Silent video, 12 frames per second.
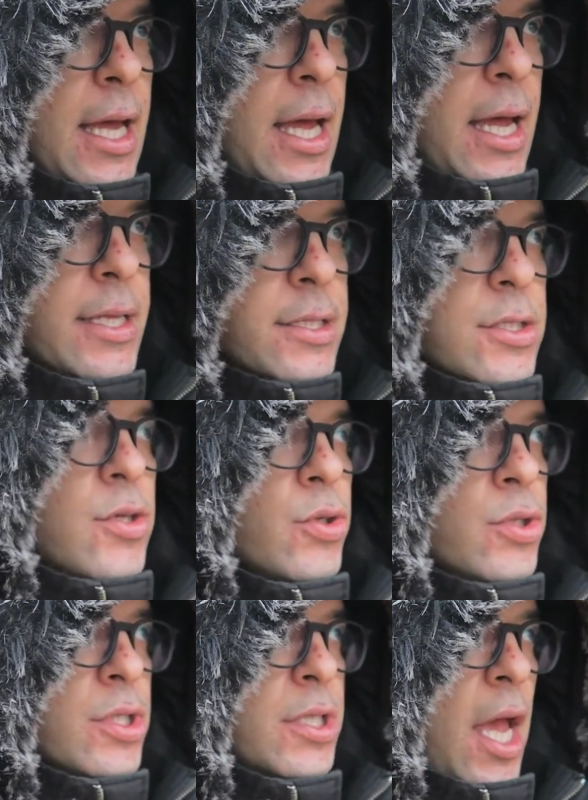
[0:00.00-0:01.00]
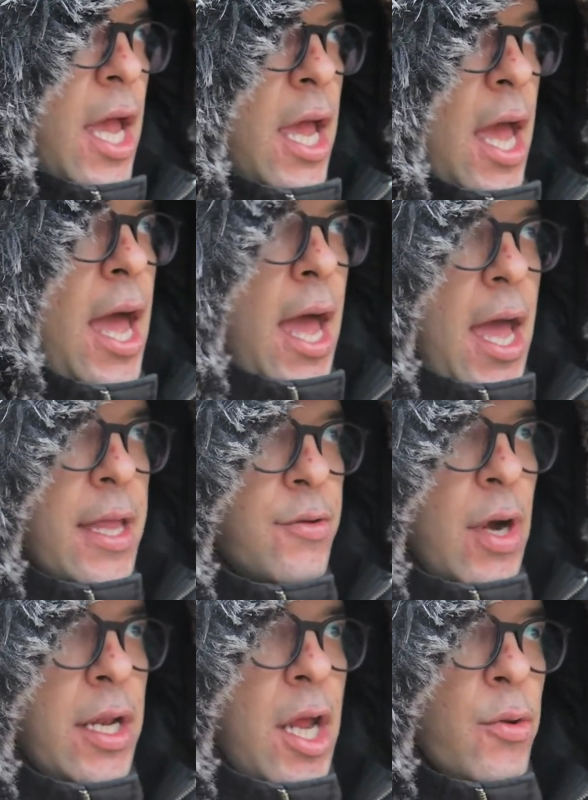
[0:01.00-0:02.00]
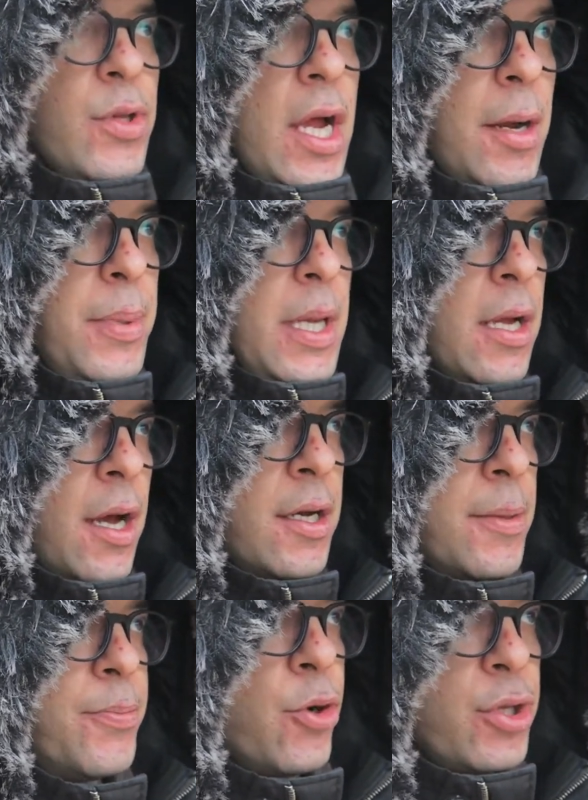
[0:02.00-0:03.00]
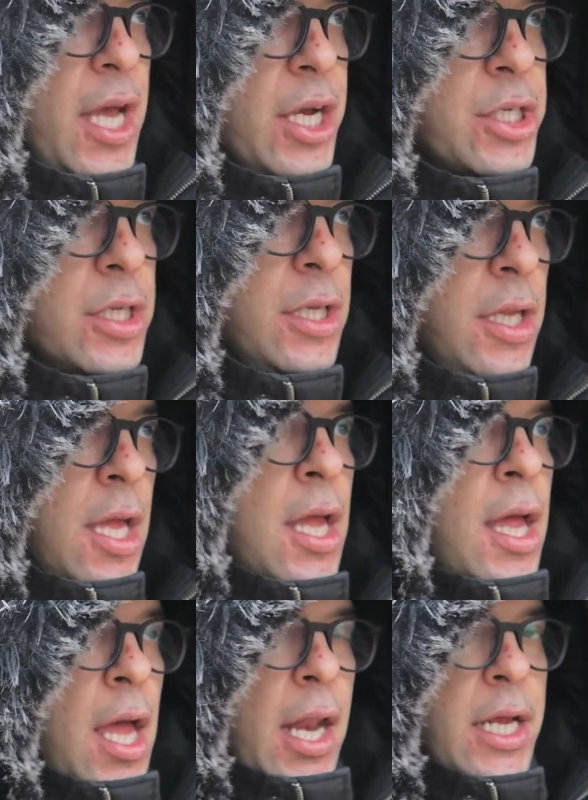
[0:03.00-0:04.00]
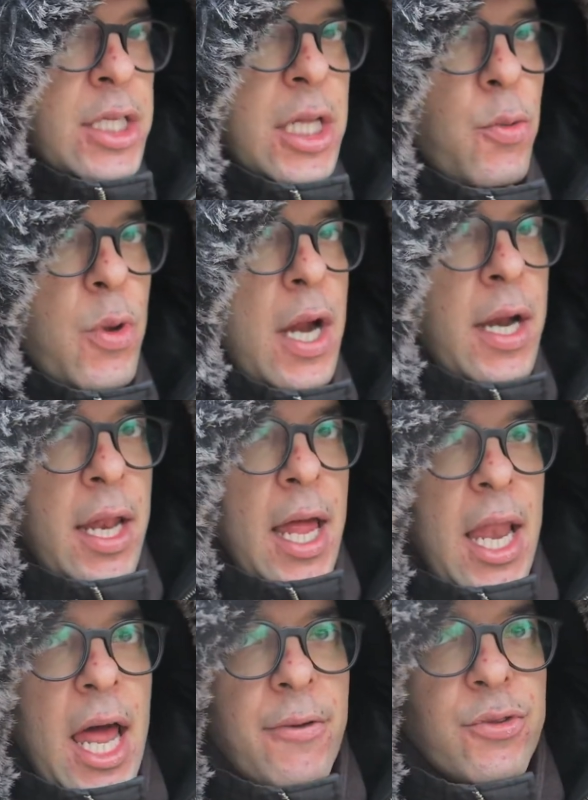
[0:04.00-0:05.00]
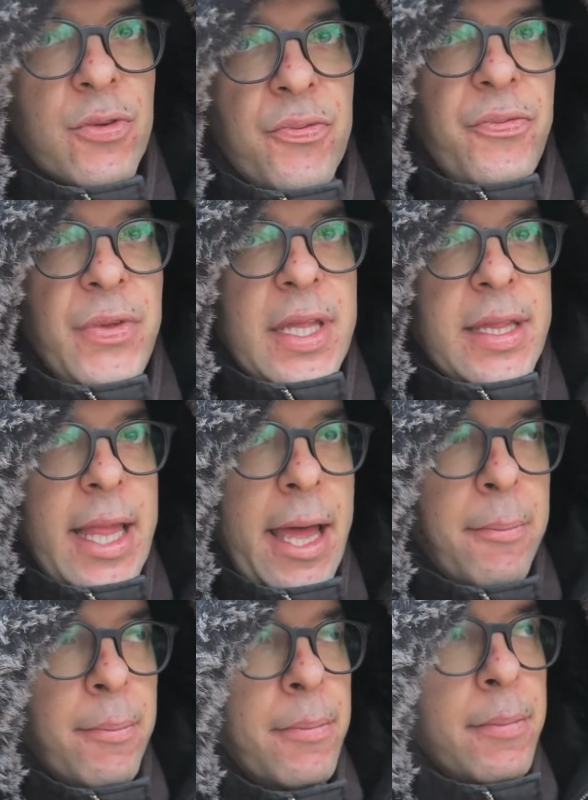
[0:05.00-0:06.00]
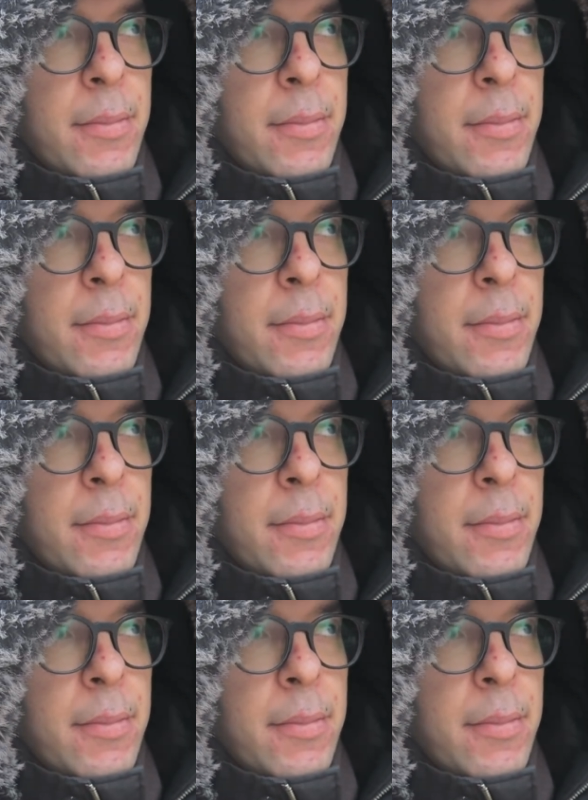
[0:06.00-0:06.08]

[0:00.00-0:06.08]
so to say, and right now they are being under protection, and actually we are not allowed to feed them,